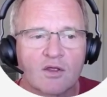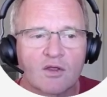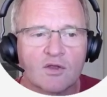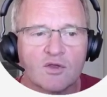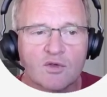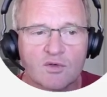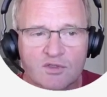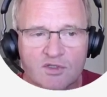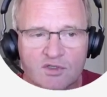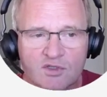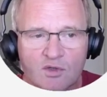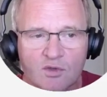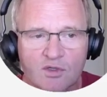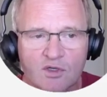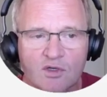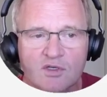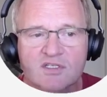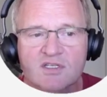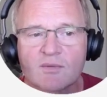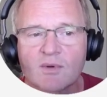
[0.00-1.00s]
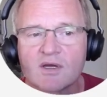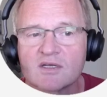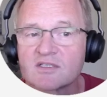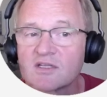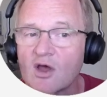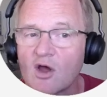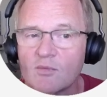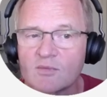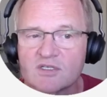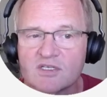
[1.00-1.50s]
Users could customize
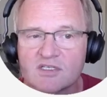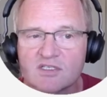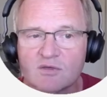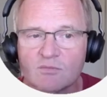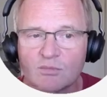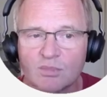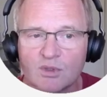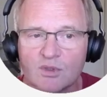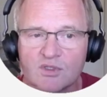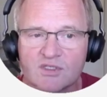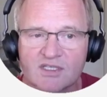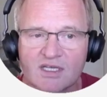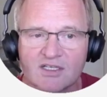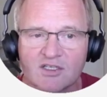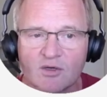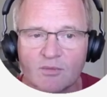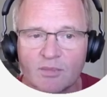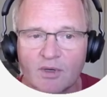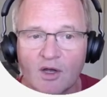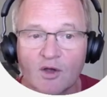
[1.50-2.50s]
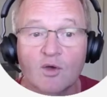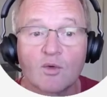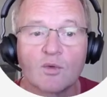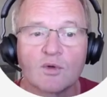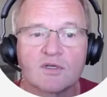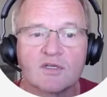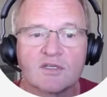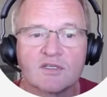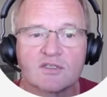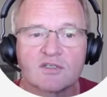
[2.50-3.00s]
the Home Assistant Blue setup
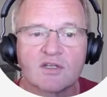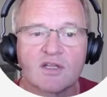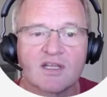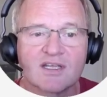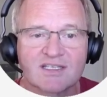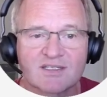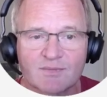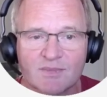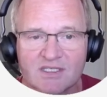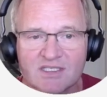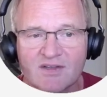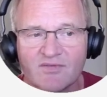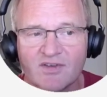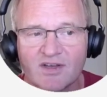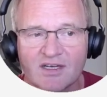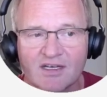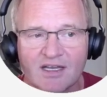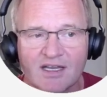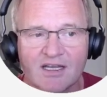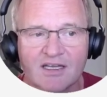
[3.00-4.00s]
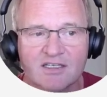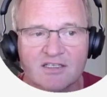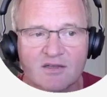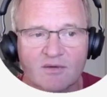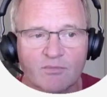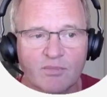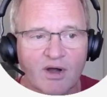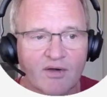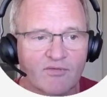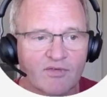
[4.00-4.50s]
according to their specific needs
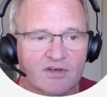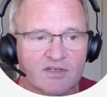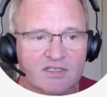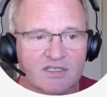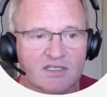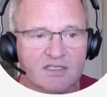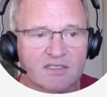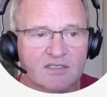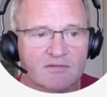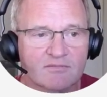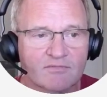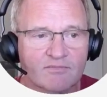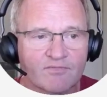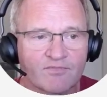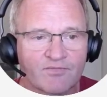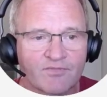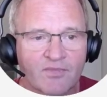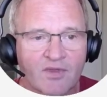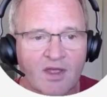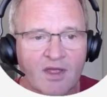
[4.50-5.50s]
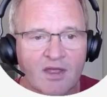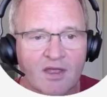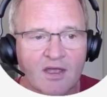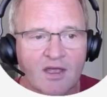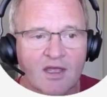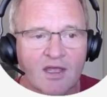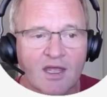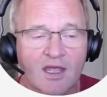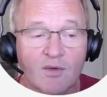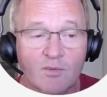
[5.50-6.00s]
and preferences.
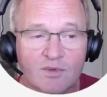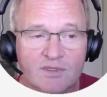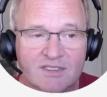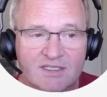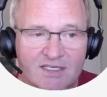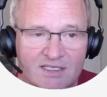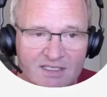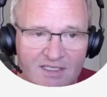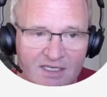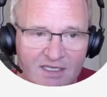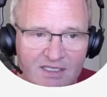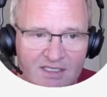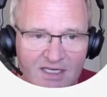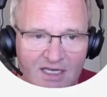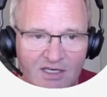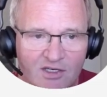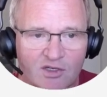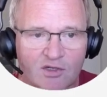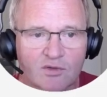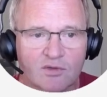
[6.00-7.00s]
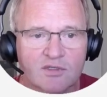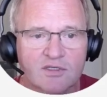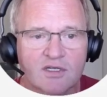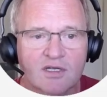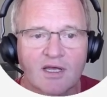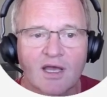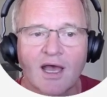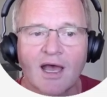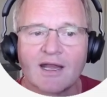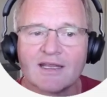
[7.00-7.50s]
It was discontinued
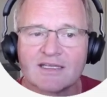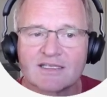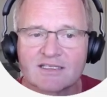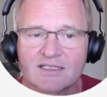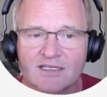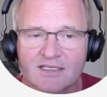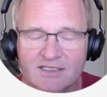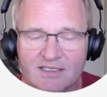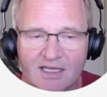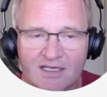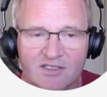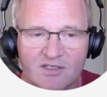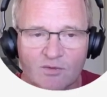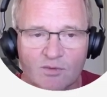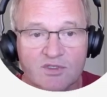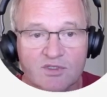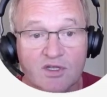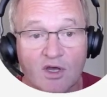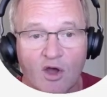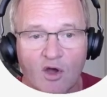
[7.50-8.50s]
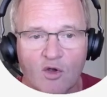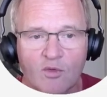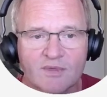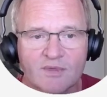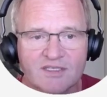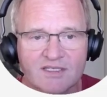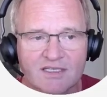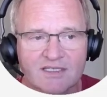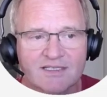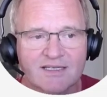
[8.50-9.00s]
and its successor was the Home
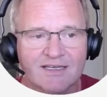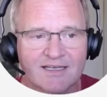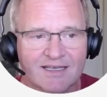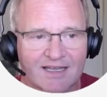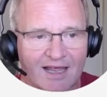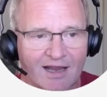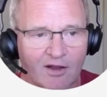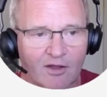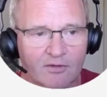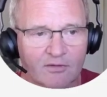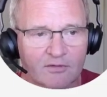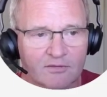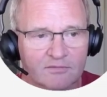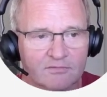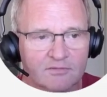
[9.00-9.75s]
Assistant Yellow.